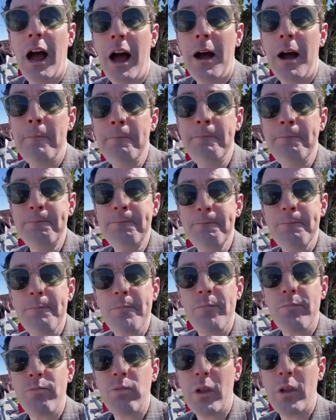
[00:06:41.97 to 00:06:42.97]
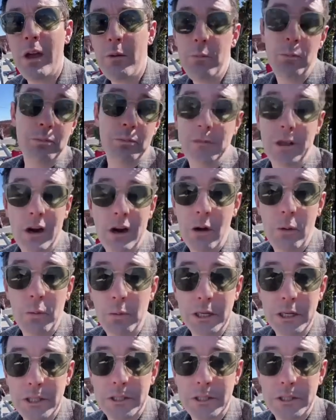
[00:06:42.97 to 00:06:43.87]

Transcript: Um, and you know